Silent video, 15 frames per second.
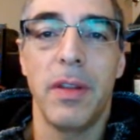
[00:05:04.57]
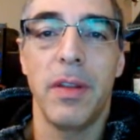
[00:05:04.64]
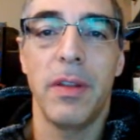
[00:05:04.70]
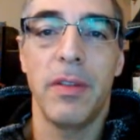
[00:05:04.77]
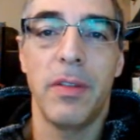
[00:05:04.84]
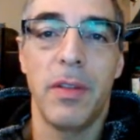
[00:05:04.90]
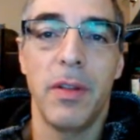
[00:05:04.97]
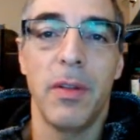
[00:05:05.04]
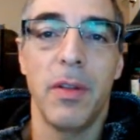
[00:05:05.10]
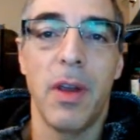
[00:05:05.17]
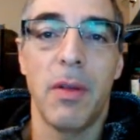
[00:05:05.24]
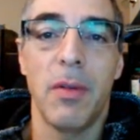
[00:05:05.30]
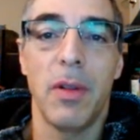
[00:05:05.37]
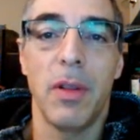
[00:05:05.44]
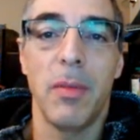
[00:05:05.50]
and it's still
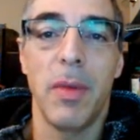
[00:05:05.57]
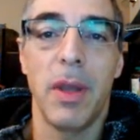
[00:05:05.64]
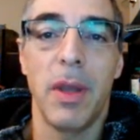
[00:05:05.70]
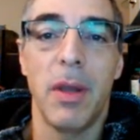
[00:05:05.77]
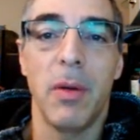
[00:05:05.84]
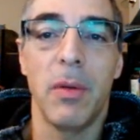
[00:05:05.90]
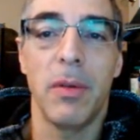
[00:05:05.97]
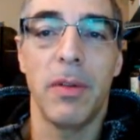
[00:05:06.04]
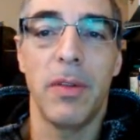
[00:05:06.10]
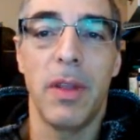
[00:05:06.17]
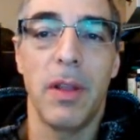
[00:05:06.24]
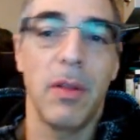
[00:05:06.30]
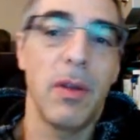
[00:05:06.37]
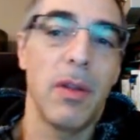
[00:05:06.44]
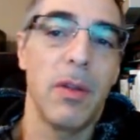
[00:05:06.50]
not really my goal to
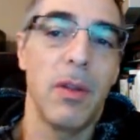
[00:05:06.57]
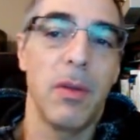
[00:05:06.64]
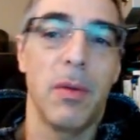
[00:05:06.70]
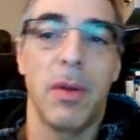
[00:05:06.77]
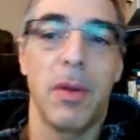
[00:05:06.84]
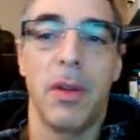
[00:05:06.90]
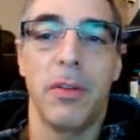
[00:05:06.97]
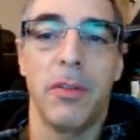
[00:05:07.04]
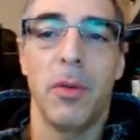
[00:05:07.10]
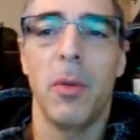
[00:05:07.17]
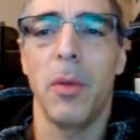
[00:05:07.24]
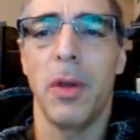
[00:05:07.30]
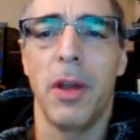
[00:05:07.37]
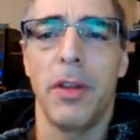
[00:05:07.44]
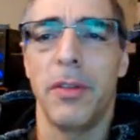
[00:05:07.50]
say, look what us
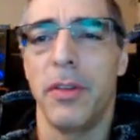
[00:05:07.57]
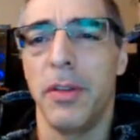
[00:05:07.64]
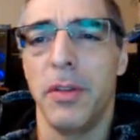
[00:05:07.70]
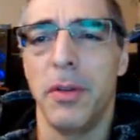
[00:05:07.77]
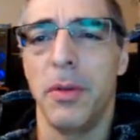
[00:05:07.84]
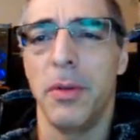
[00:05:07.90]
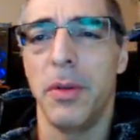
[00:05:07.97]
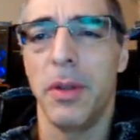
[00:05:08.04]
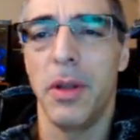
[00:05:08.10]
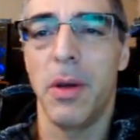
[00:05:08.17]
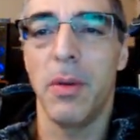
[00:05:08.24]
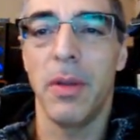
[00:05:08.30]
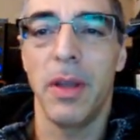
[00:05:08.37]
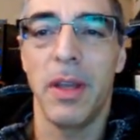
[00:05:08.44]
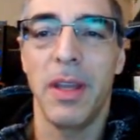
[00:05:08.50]
old guys can do,
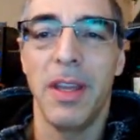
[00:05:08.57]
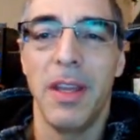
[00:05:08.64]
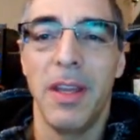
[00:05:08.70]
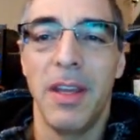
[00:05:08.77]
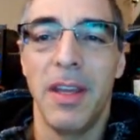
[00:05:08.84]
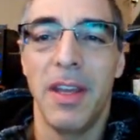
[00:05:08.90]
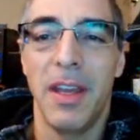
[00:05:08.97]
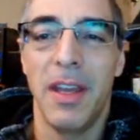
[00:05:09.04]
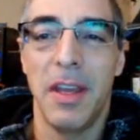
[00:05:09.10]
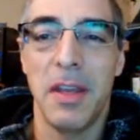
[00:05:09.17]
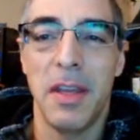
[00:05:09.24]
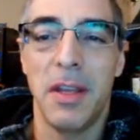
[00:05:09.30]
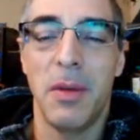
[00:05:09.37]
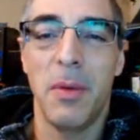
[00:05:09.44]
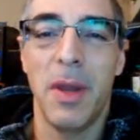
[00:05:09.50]
like
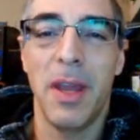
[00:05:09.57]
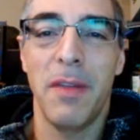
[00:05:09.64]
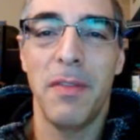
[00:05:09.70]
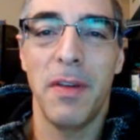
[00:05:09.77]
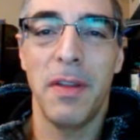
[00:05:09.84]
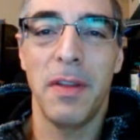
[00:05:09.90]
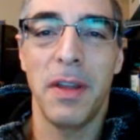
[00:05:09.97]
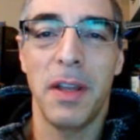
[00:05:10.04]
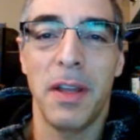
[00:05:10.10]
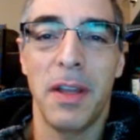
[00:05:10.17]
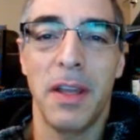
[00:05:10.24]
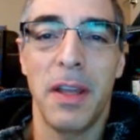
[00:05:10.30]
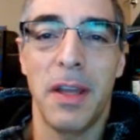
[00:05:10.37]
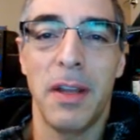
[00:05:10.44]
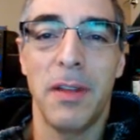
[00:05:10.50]
in a way, I find that
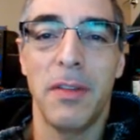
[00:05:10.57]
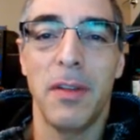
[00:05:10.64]
kind of